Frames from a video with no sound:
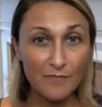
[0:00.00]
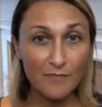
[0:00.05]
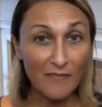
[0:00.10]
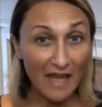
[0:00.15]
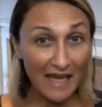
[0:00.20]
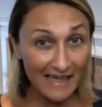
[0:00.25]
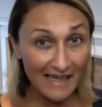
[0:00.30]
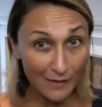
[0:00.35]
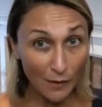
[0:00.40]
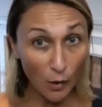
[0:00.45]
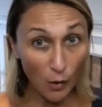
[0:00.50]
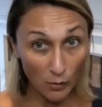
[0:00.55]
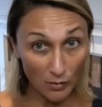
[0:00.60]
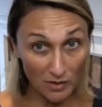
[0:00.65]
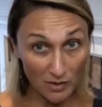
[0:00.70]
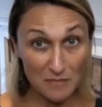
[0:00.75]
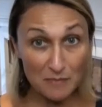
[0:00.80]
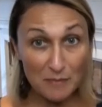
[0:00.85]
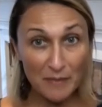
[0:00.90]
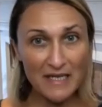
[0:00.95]
and hold
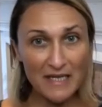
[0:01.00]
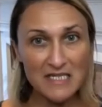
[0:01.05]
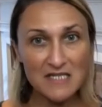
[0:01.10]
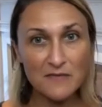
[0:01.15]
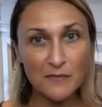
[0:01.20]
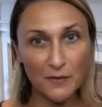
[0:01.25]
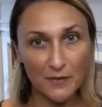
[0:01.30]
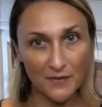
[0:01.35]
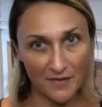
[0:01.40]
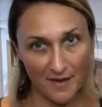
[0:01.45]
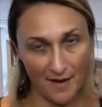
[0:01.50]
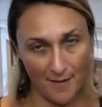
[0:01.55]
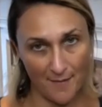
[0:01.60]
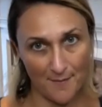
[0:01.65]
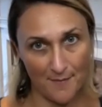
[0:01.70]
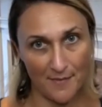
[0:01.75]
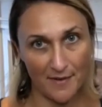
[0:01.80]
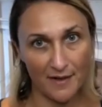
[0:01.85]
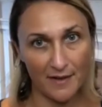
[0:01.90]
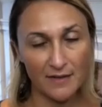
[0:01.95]
space for
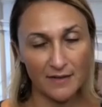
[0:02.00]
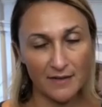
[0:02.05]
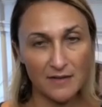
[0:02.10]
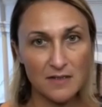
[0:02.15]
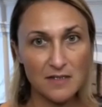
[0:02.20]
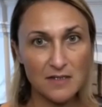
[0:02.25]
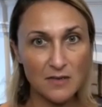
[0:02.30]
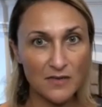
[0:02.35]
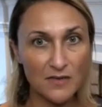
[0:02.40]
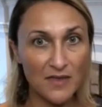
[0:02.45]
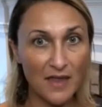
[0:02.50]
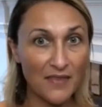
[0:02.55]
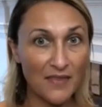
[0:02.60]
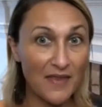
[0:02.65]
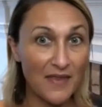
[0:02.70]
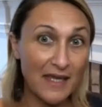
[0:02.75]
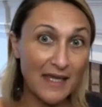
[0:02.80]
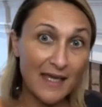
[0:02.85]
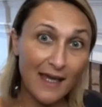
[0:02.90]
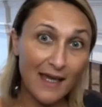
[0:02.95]
them so that
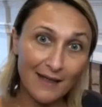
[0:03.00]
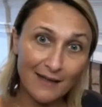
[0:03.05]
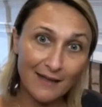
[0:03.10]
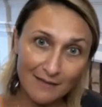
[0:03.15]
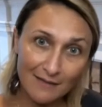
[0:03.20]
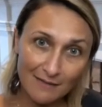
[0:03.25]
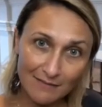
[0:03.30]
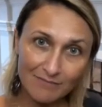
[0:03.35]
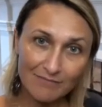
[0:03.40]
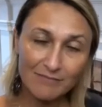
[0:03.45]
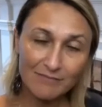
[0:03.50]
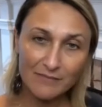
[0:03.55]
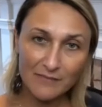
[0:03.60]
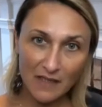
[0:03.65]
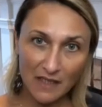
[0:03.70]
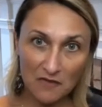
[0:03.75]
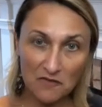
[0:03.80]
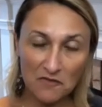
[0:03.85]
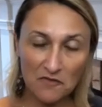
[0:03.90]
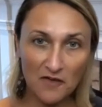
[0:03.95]
they can,
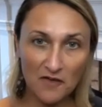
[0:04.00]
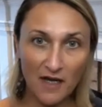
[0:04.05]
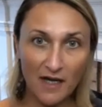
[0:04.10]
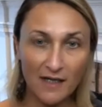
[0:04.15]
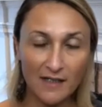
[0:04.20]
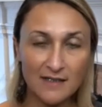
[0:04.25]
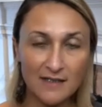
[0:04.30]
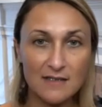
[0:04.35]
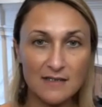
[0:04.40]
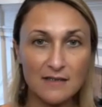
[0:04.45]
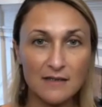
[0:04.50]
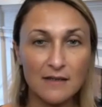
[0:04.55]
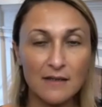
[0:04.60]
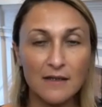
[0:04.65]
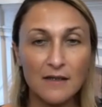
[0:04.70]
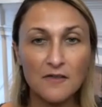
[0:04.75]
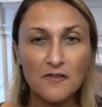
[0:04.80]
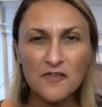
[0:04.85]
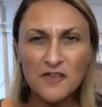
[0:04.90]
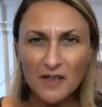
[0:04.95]
in fact,
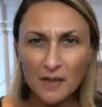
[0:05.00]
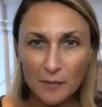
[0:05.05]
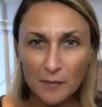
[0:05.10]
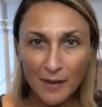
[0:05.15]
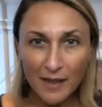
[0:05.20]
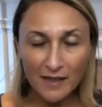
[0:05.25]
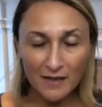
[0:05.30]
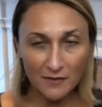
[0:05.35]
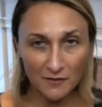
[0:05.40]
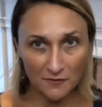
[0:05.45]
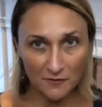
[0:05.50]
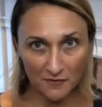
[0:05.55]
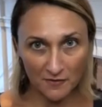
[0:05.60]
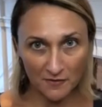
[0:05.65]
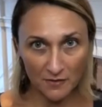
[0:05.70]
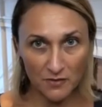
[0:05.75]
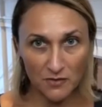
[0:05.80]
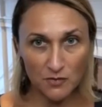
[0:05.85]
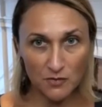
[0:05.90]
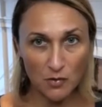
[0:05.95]
feel better,
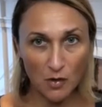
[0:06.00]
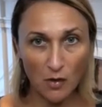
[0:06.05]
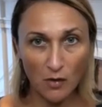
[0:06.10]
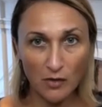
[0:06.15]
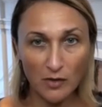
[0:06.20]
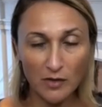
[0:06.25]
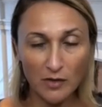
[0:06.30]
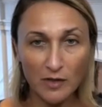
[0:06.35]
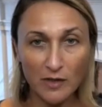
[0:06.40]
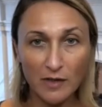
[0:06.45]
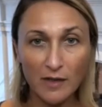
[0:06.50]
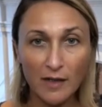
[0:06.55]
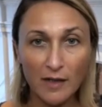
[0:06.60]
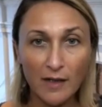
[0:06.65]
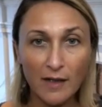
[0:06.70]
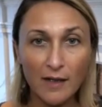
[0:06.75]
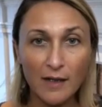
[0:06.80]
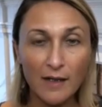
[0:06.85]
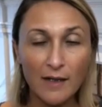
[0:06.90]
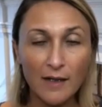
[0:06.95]
feel stronger.
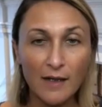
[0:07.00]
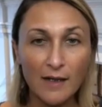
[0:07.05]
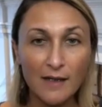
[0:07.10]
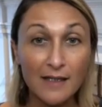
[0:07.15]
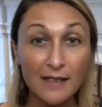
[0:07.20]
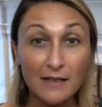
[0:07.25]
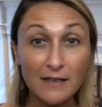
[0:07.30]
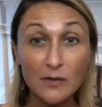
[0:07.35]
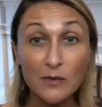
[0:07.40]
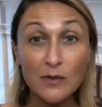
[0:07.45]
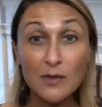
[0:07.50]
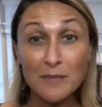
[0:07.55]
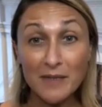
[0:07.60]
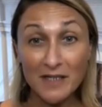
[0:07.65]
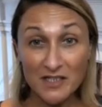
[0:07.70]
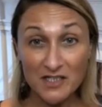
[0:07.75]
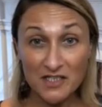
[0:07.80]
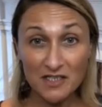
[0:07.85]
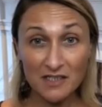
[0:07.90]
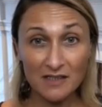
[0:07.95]
Can you
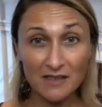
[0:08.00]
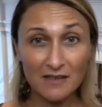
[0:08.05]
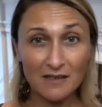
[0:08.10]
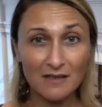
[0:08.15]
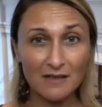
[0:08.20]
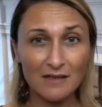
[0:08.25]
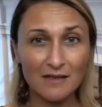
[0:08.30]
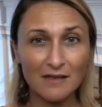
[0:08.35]
imagine